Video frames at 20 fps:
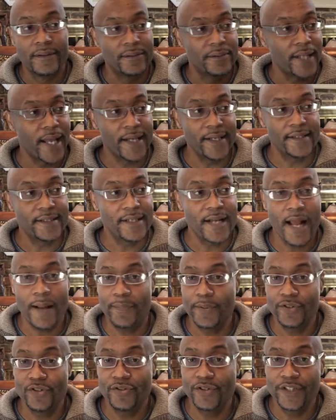that is an
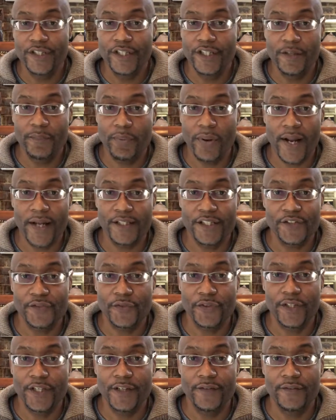opportunity to practice
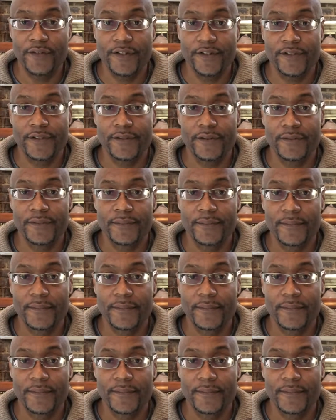forgiveness.